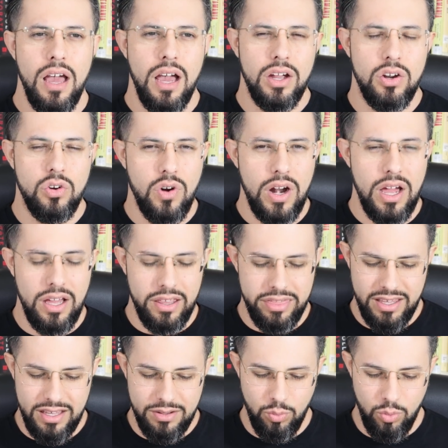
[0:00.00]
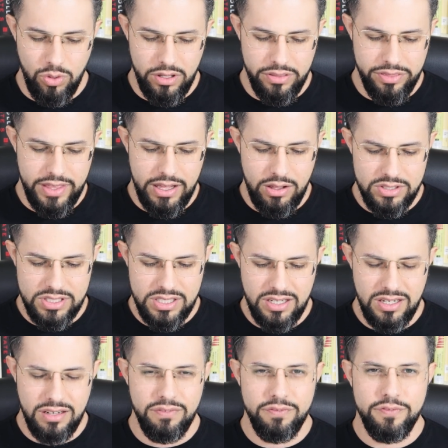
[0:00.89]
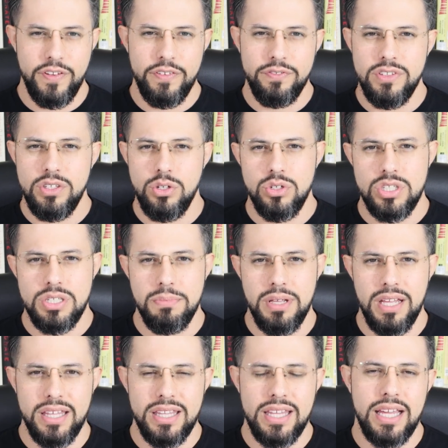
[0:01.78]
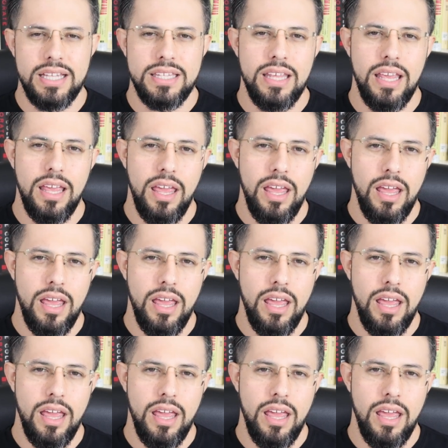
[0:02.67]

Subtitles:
I think 1,050 or something like that,